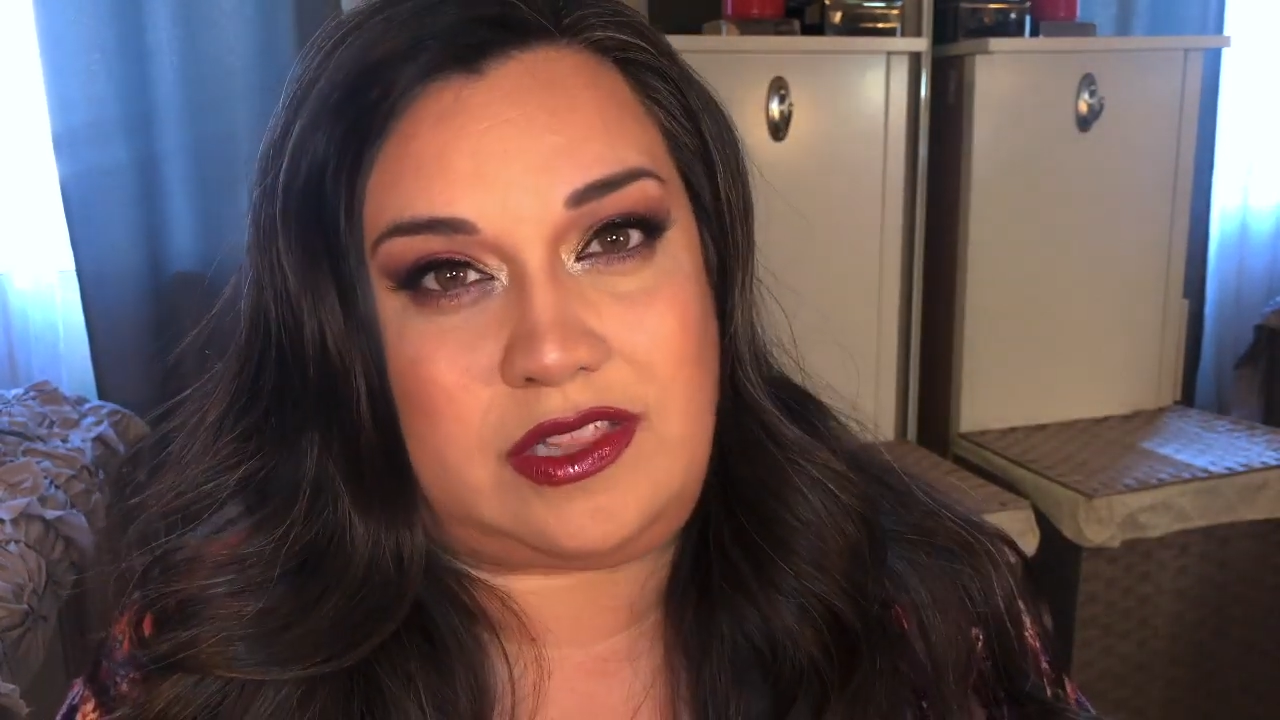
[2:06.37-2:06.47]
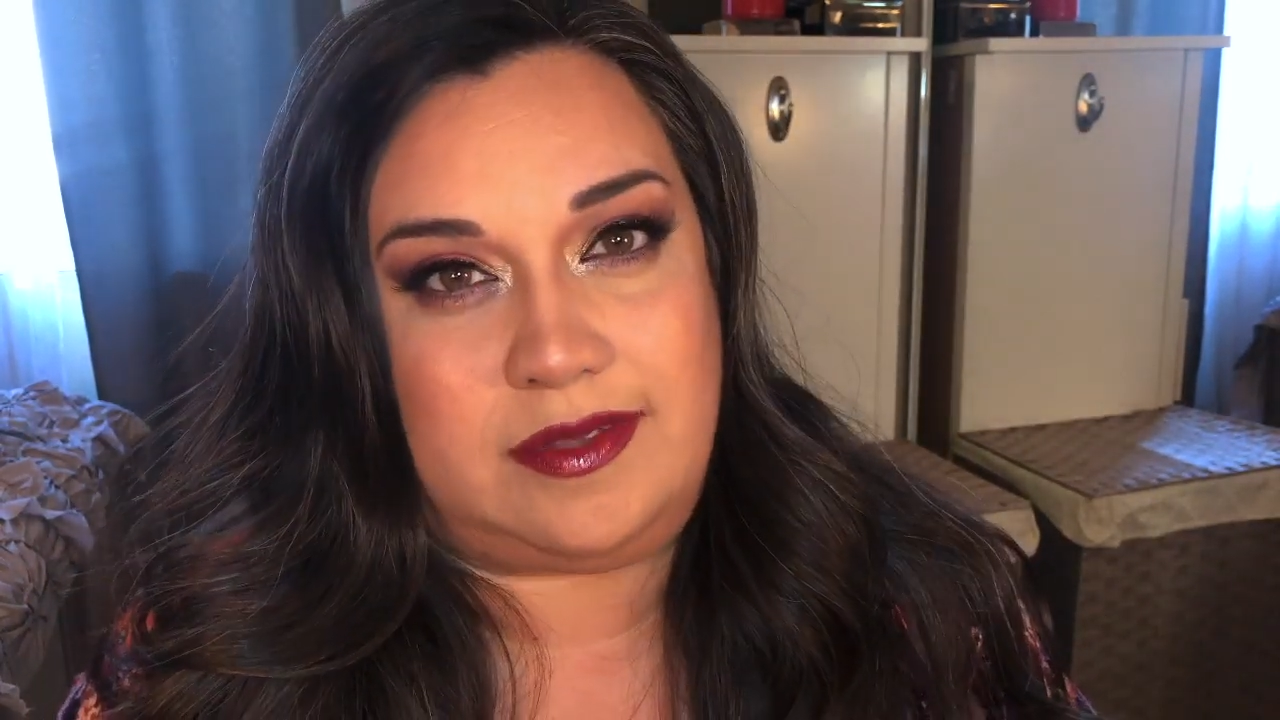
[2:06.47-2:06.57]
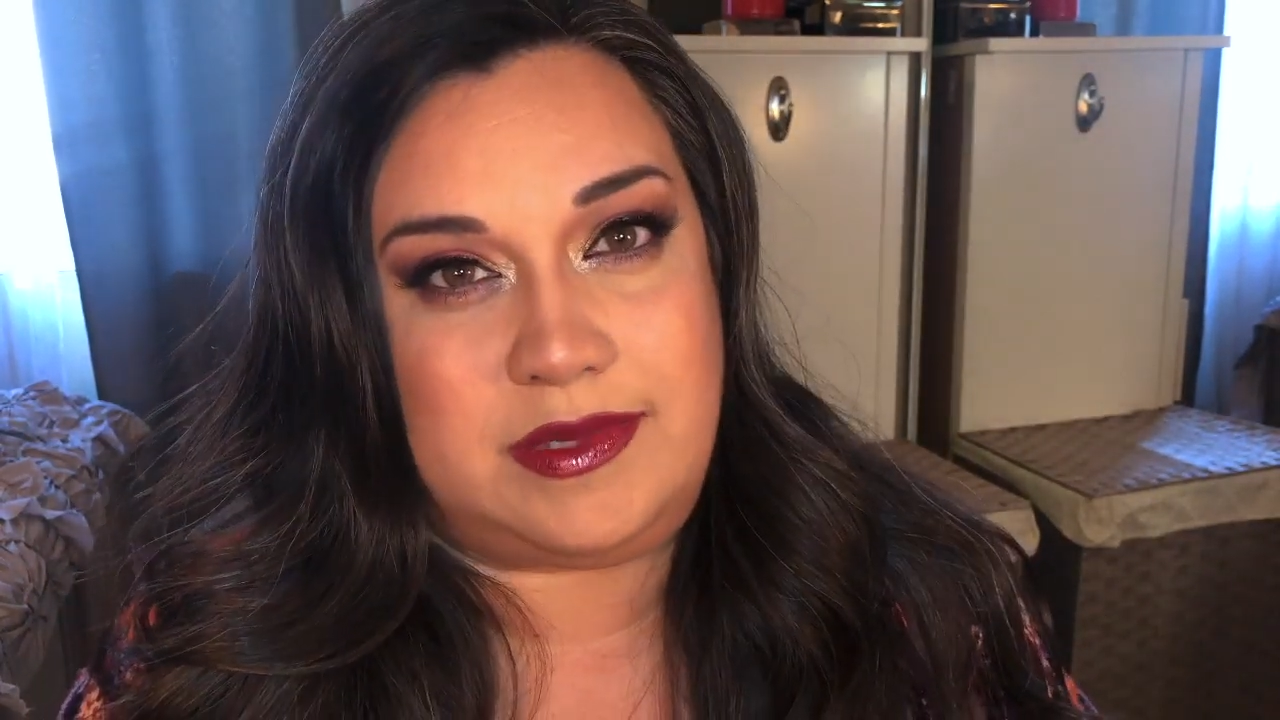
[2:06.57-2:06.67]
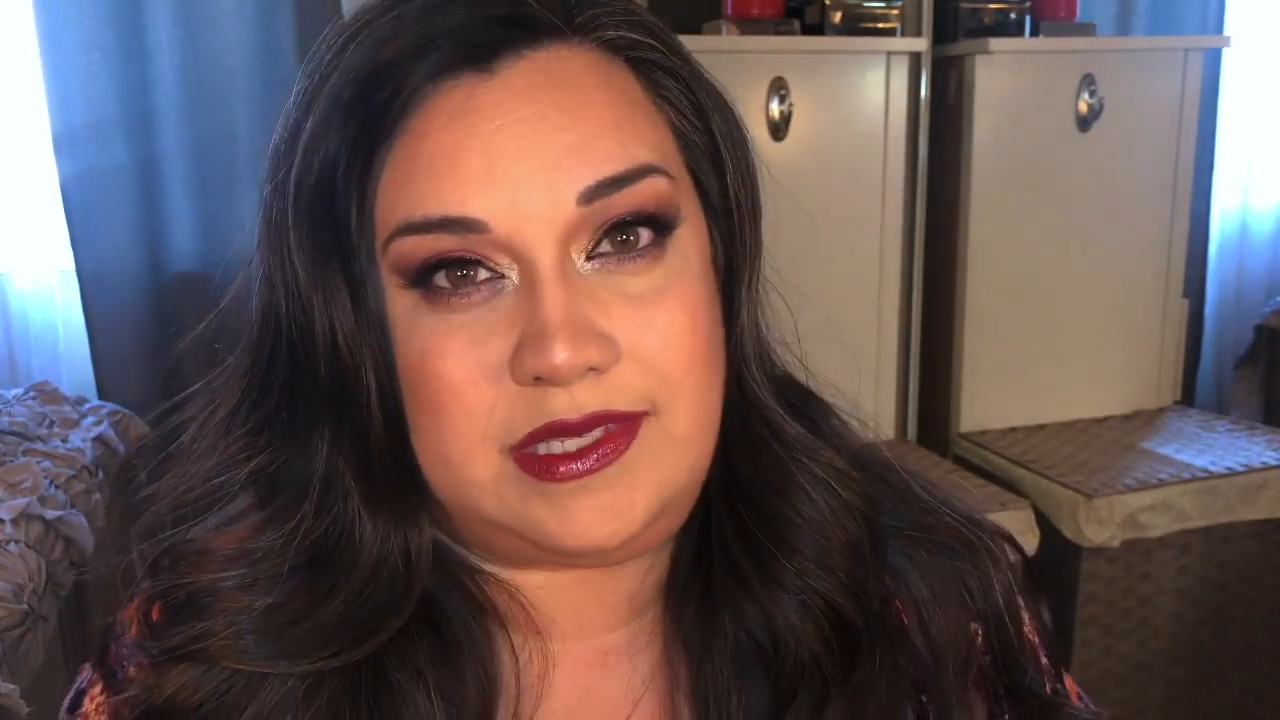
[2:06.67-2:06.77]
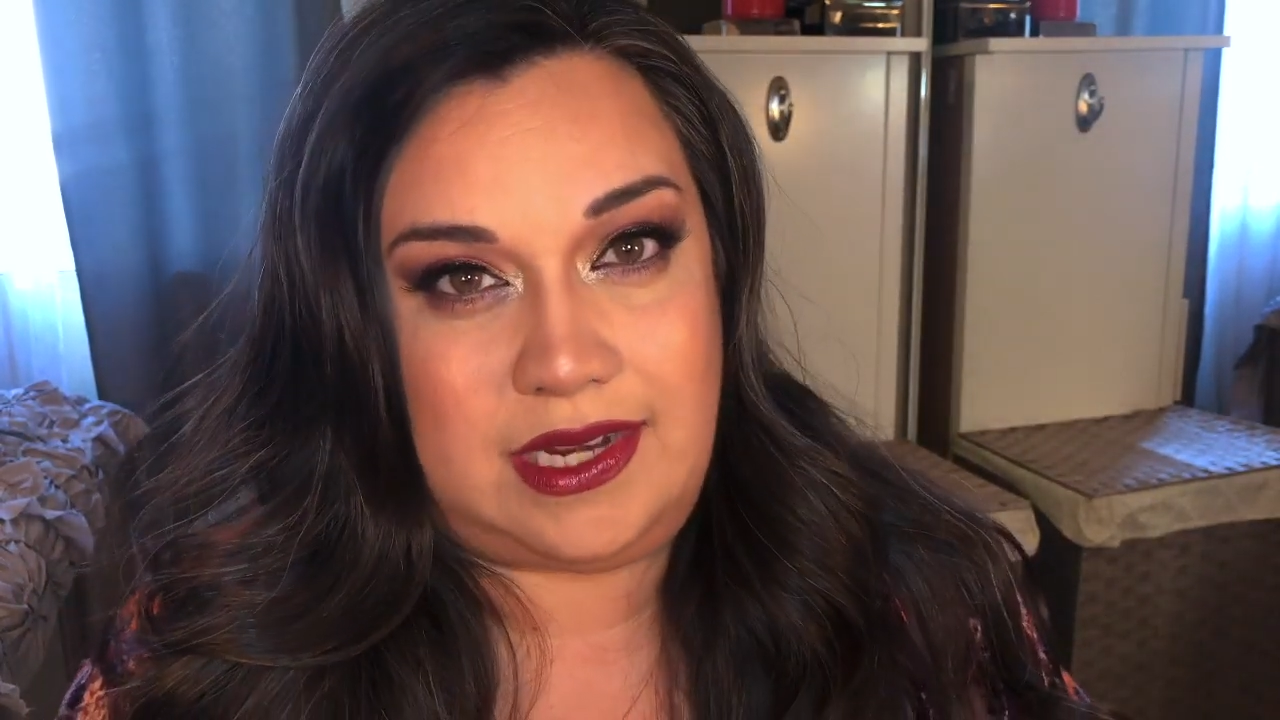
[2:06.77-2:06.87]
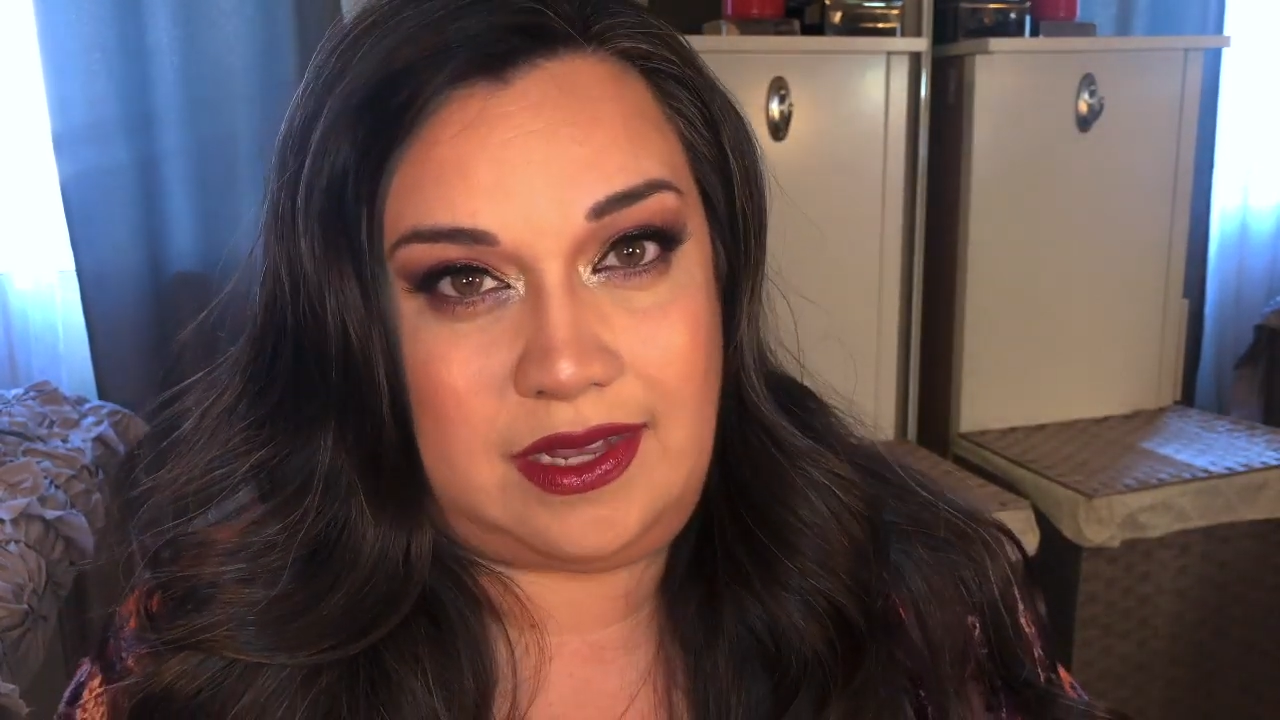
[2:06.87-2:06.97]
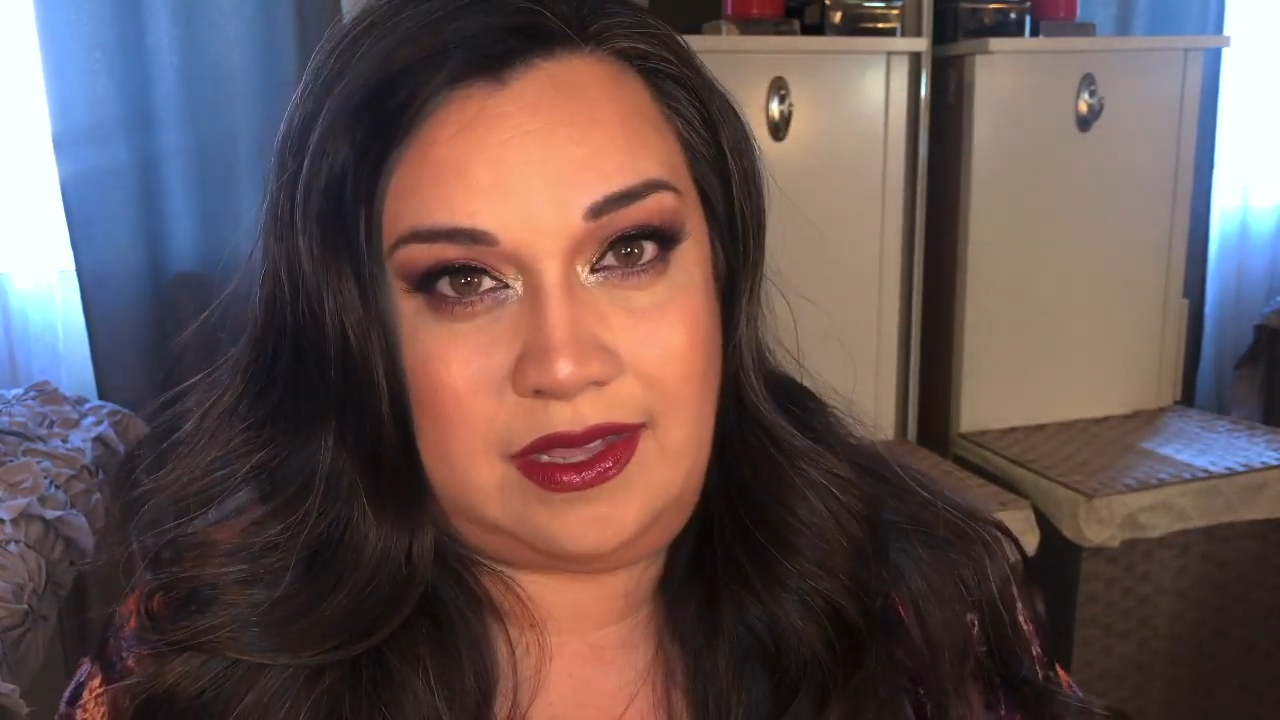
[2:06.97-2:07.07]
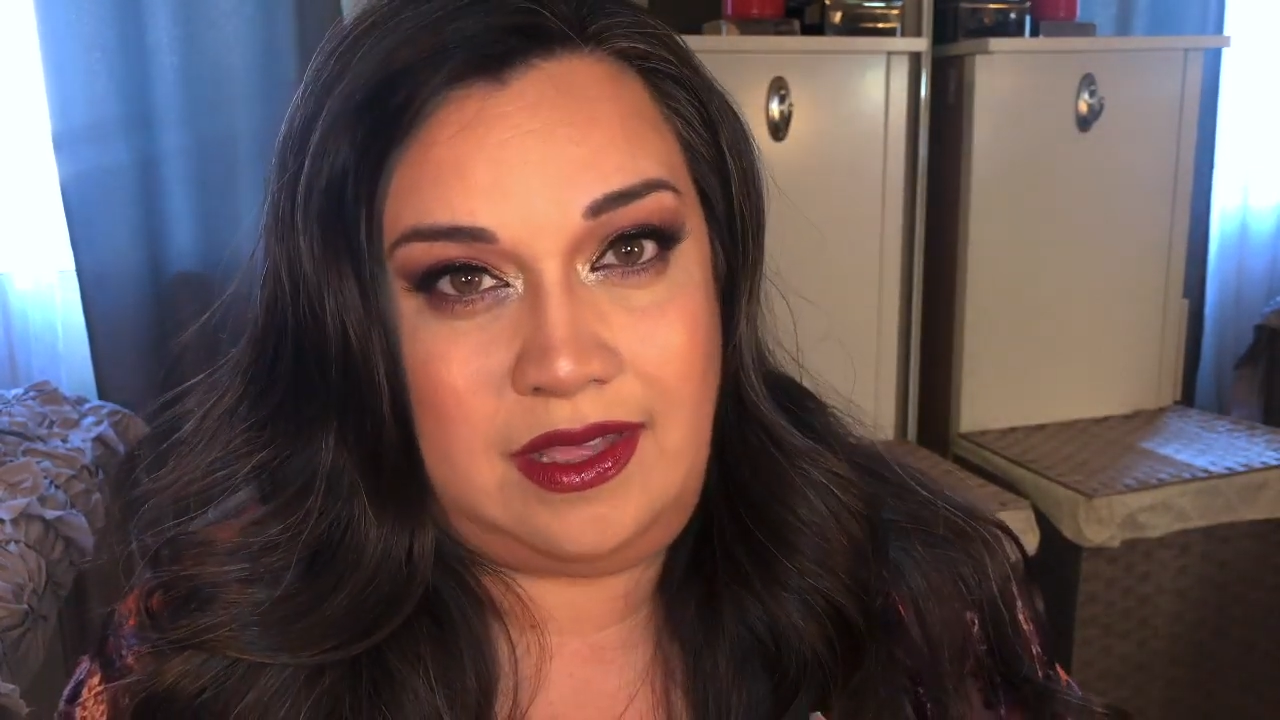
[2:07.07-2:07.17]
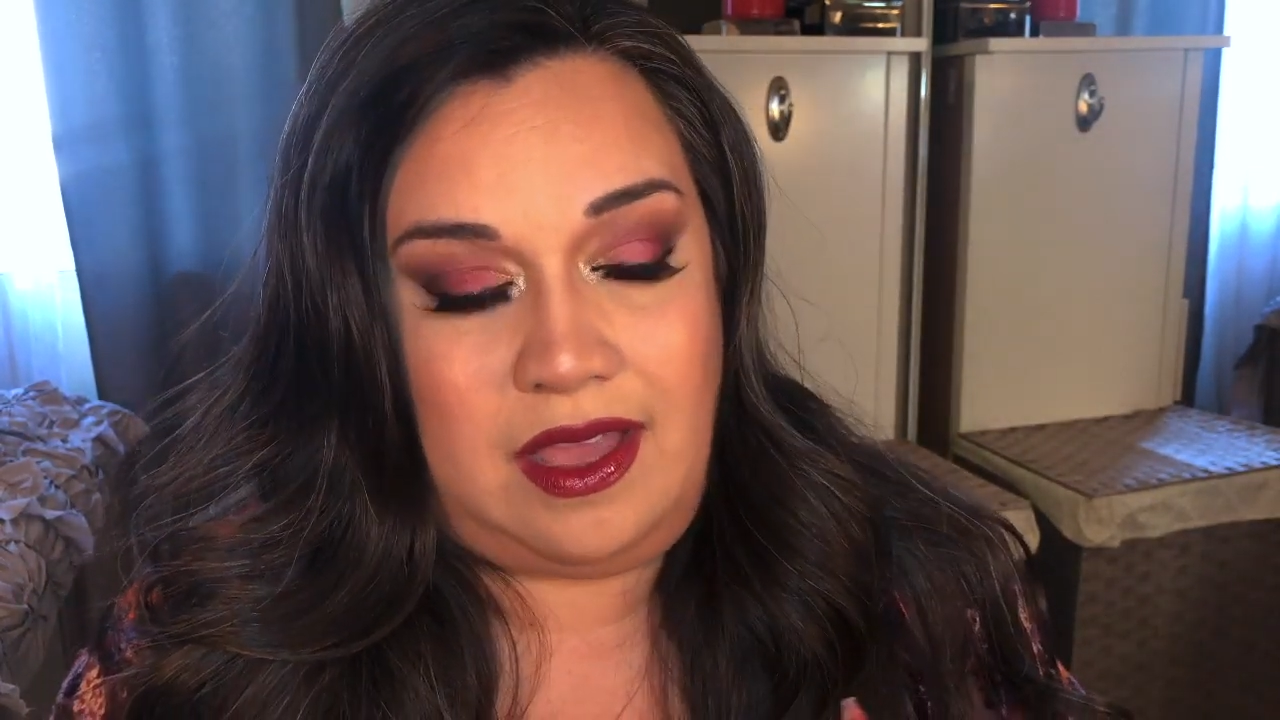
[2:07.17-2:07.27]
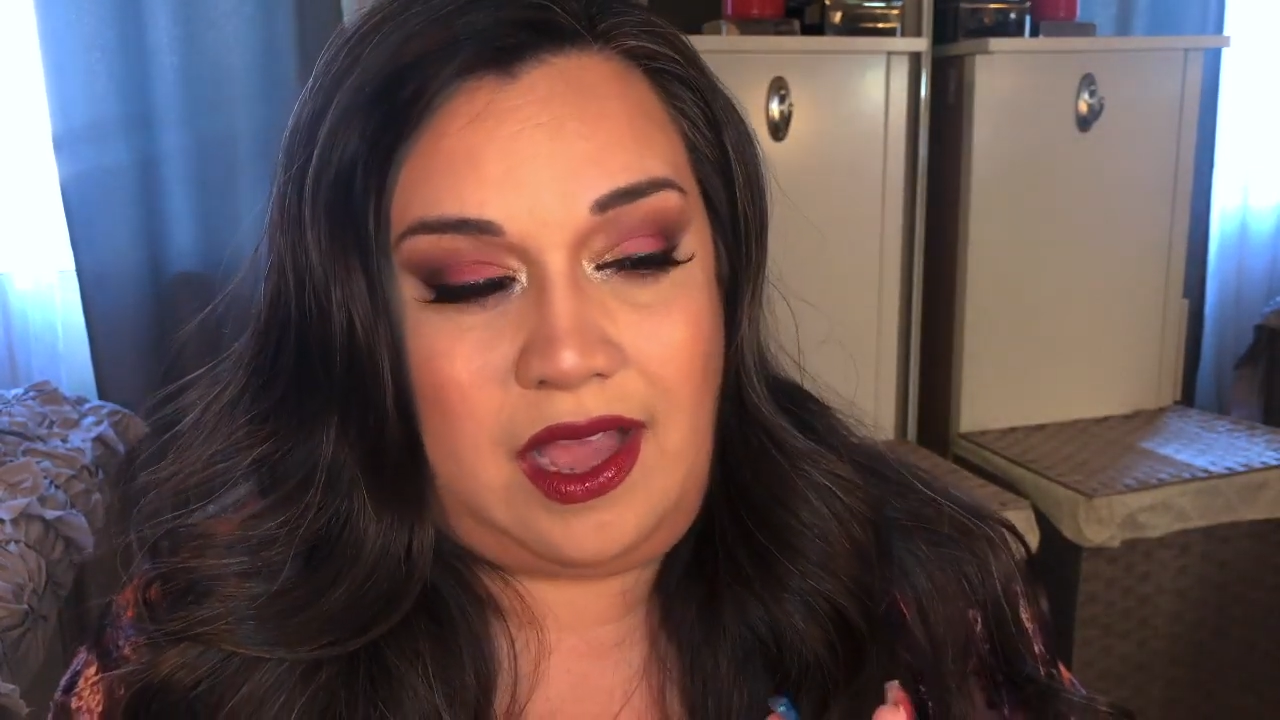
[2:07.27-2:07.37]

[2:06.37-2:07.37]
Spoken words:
lipstick.